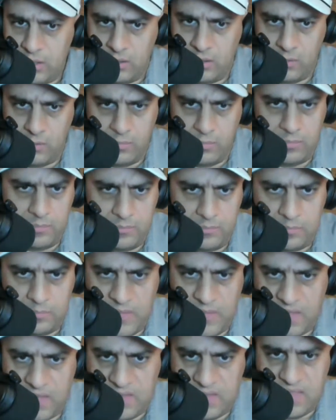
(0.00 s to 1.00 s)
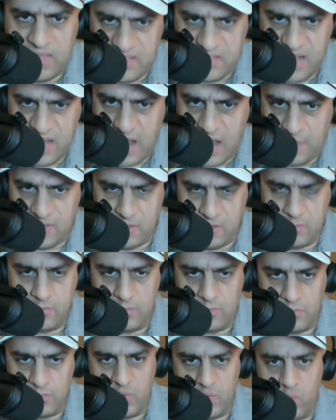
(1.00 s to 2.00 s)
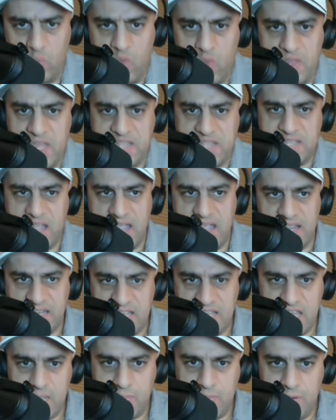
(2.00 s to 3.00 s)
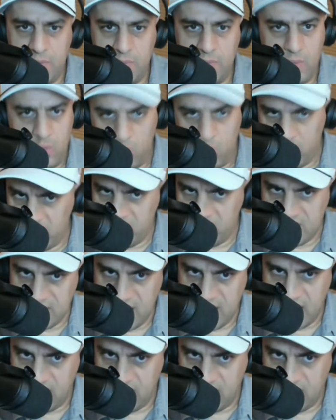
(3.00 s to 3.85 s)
you know it's that option. Whether they tag and keep him, whether they